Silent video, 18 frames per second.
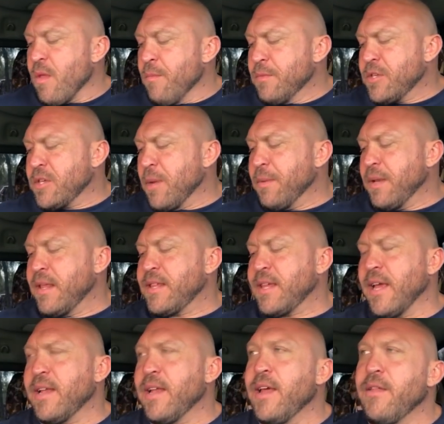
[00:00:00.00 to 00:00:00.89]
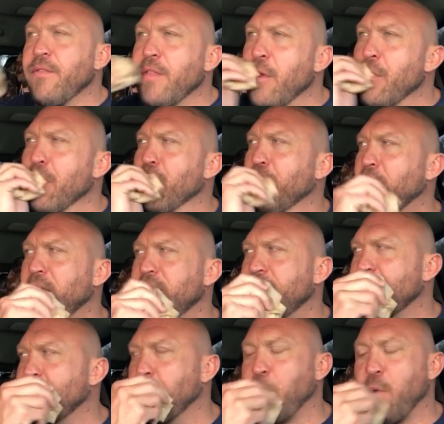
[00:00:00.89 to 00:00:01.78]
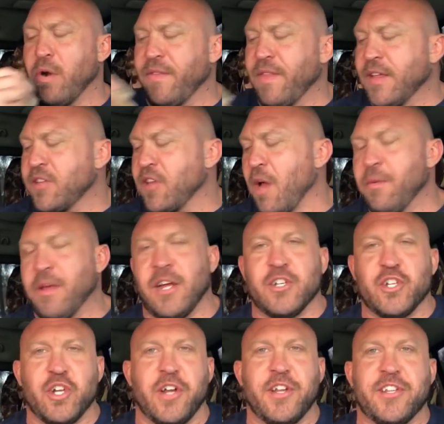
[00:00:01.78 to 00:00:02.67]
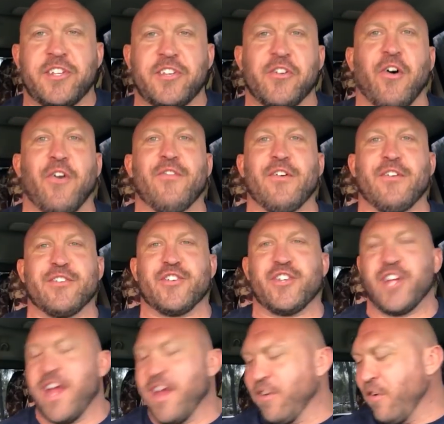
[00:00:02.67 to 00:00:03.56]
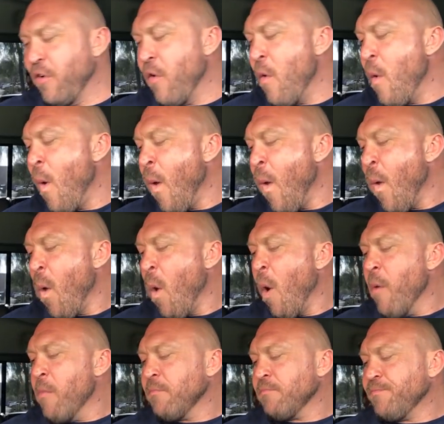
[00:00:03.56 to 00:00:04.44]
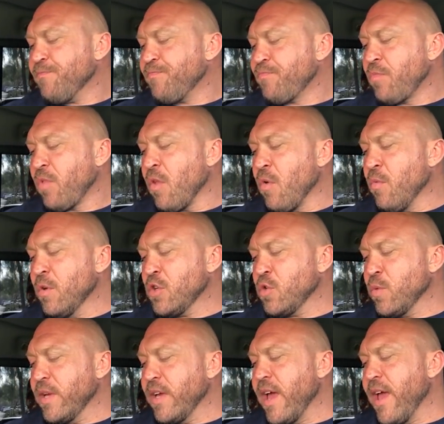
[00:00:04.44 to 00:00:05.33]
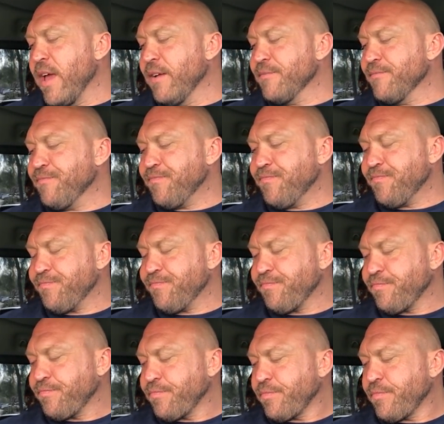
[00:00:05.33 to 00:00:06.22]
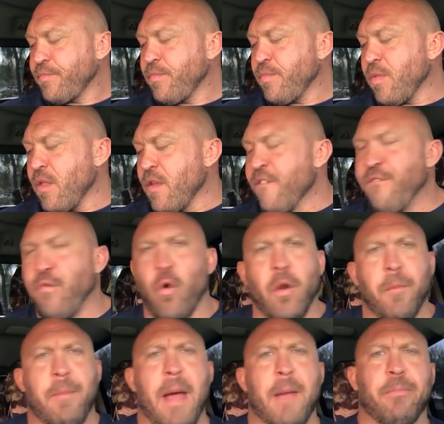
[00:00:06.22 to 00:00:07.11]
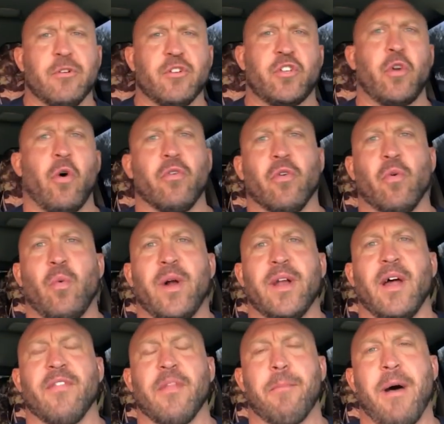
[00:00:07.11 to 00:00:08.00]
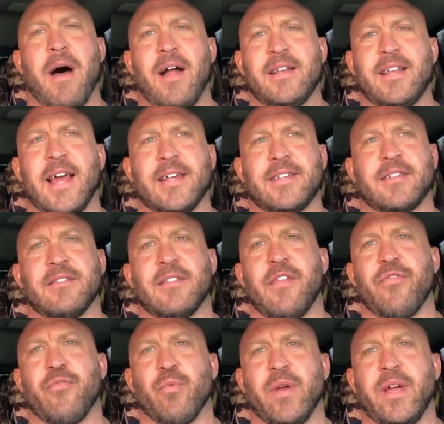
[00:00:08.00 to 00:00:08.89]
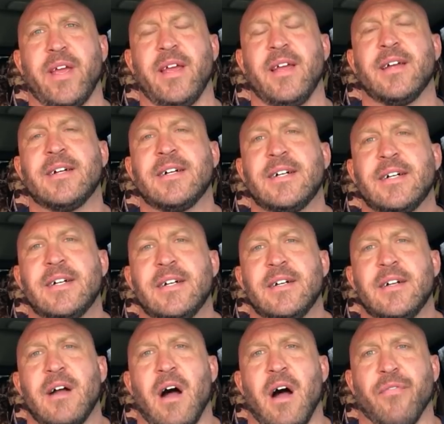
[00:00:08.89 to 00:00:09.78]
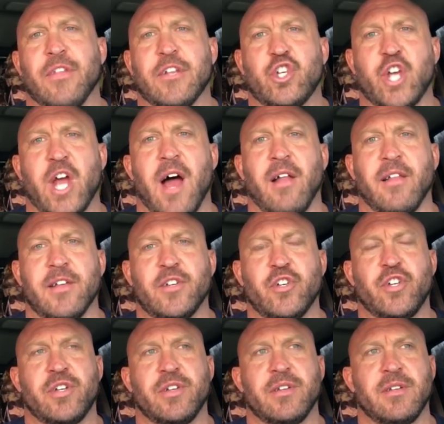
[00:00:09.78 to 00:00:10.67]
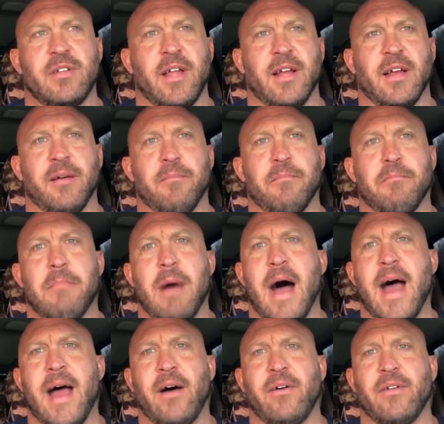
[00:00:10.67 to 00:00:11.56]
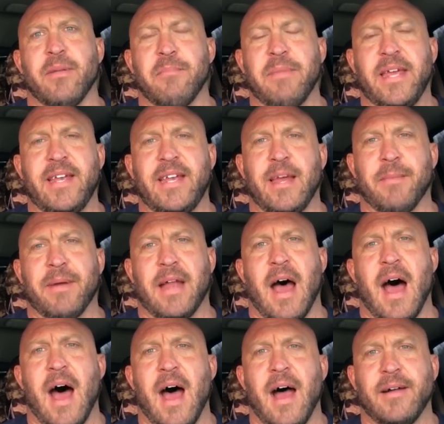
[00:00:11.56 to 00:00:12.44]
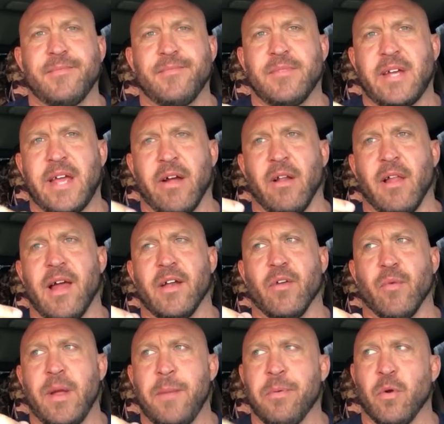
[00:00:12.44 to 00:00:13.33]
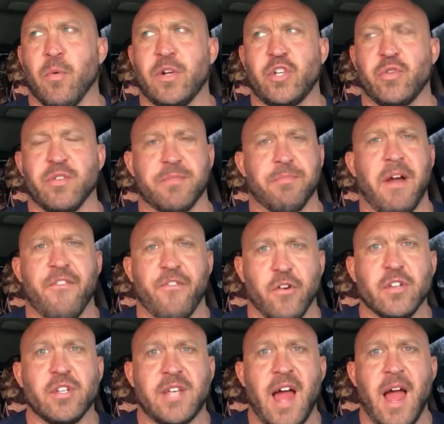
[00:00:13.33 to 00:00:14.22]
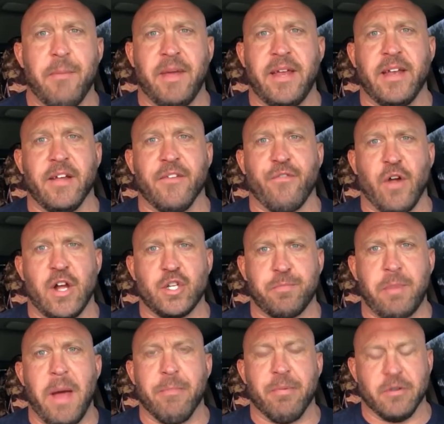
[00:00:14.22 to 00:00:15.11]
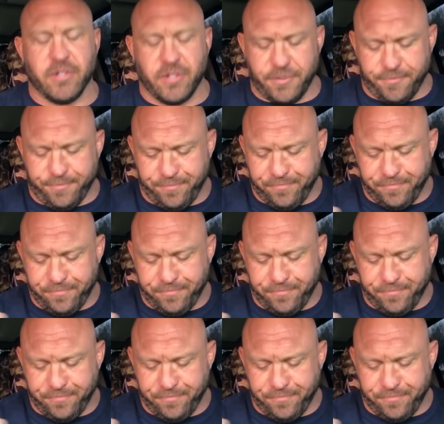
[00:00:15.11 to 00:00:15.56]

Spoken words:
Somebody said they were really disappointed. They saw me on Johnny Scoville's channel, which we ate four peppers total, one on the podcast and then three on the challenge, like a mild, a medium, and a hot Carolina Reaper, which it was my first time eating fresh peppers.